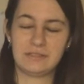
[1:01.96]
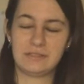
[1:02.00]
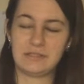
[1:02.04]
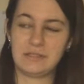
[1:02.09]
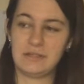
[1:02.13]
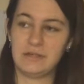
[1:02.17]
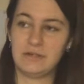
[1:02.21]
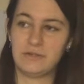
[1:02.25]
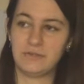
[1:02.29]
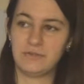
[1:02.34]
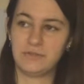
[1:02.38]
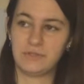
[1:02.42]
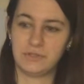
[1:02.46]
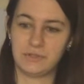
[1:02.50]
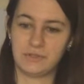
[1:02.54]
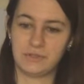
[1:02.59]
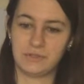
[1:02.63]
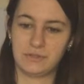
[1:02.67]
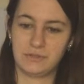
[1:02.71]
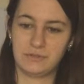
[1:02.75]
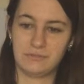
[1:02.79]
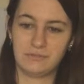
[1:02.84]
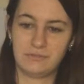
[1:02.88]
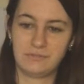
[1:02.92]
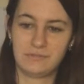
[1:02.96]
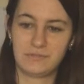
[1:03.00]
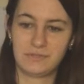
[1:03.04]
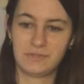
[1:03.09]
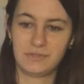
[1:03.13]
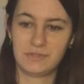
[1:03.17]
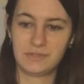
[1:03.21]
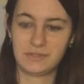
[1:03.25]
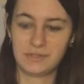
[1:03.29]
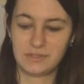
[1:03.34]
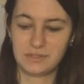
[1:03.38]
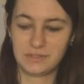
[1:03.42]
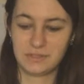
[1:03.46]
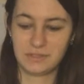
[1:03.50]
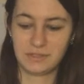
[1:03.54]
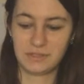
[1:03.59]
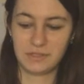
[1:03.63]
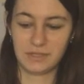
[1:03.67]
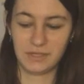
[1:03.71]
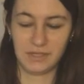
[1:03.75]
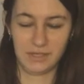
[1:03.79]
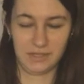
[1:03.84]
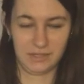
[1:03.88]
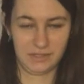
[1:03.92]
and stuff, so.
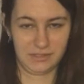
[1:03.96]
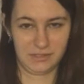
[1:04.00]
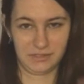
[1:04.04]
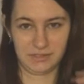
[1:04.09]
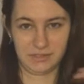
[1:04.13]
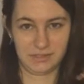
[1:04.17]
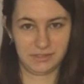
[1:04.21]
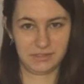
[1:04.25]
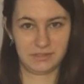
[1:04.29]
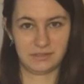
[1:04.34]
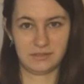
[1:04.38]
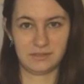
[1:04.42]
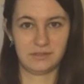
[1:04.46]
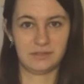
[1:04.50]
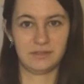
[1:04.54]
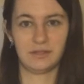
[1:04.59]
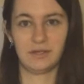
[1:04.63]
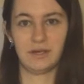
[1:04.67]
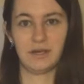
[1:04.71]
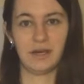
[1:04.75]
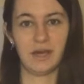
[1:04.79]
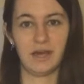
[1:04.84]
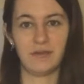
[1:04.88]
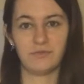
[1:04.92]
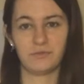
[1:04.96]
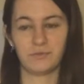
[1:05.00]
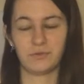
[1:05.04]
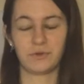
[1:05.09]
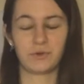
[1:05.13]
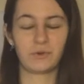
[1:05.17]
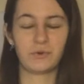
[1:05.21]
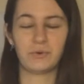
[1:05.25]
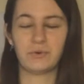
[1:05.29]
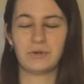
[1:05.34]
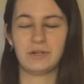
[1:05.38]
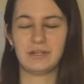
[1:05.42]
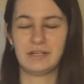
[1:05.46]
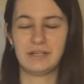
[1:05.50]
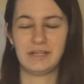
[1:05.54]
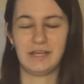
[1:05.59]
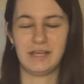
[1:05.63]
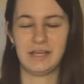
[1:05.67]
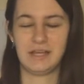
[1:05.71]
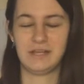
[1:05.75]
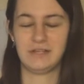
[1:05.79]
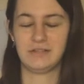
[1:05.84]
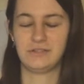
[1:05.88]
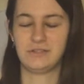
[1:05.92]
And I haven't recorded in
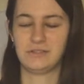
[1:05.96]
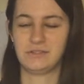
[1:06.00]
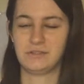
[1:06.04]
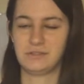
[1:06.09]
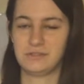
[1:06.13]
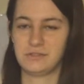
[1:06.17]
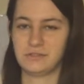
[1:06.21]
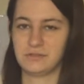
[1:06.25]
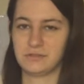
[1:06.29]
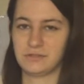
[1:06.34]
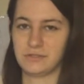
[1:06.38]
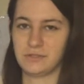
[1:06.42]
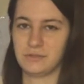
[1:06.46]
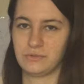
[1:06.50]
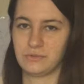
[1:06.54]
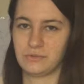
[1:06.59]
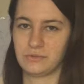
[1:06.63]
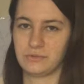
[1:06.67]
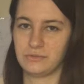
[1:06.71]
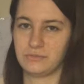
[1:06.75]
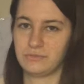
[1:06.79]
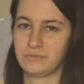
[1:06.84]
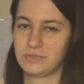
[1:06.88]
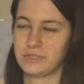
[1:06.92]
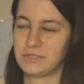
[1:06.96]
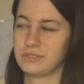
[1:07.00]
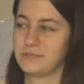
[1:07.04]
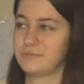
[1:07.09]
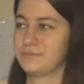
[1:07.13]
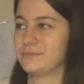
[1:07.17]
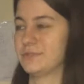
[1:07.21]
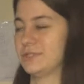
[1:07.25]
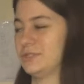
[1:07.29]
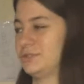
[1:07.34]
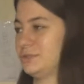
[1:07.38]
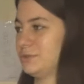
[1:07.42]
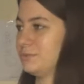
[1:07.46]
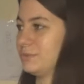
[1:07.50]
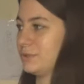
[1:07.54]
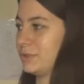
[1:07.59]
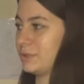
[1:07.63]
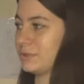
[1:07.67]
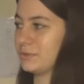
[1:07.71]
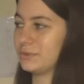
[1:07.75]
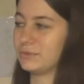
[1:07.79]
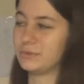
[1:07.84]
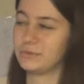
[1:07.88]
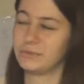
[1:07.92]
ages, so I thought, well, I should
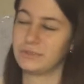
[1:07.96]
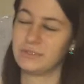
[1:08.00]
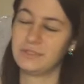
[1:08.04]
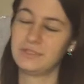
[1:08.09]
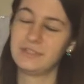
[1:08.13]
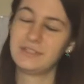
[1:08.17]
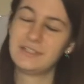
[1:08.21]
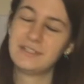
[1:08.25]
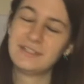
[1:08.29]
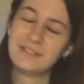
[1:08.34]
record.